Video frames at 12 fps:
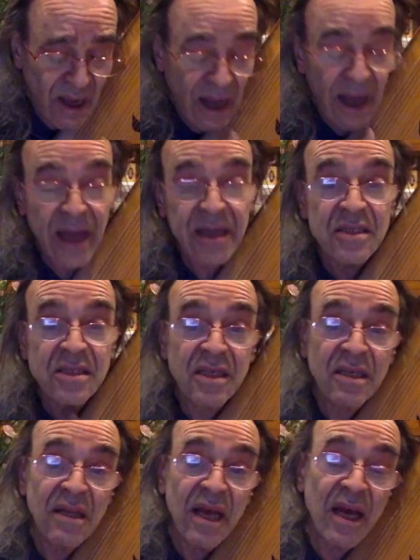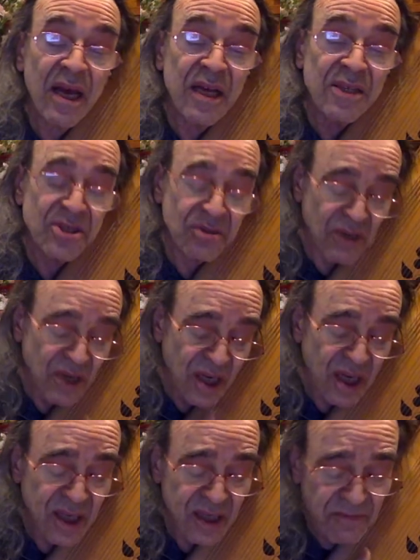I can see that your
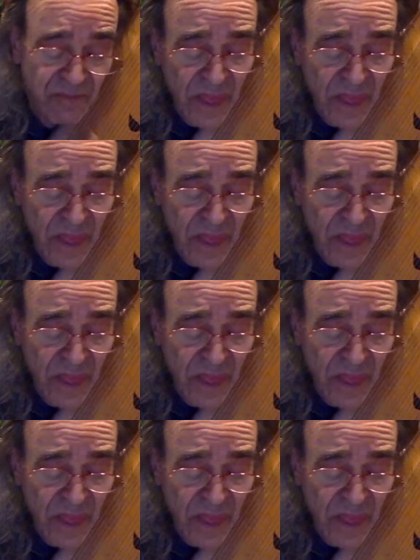head